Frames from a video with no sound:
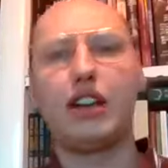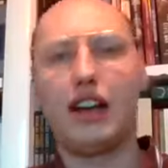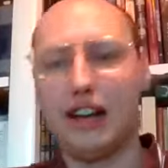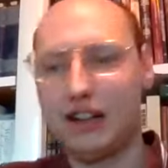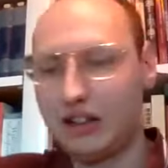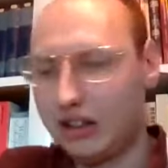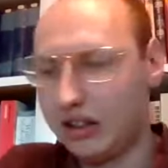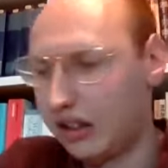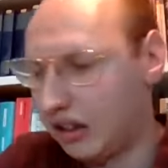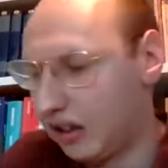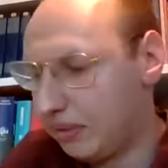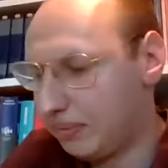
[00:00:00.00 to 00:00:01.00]
and
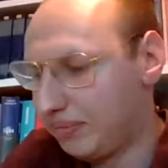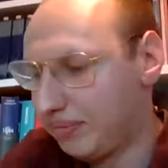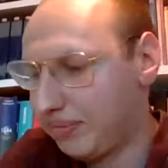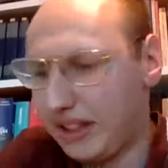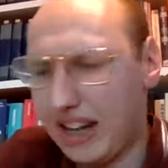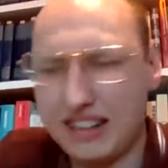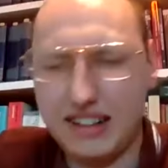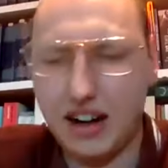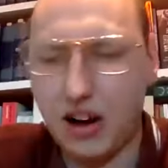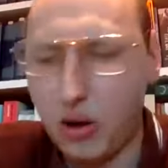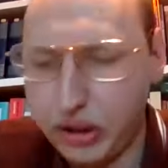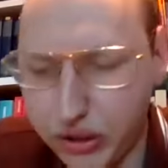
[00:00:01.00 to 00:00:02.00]
had
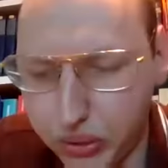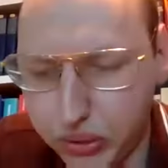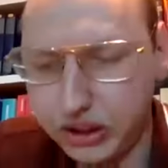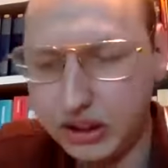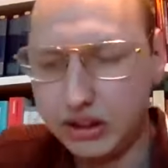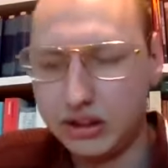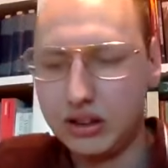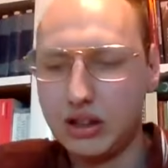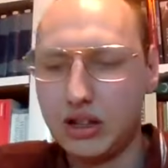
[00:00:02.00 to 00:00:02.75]
their own union,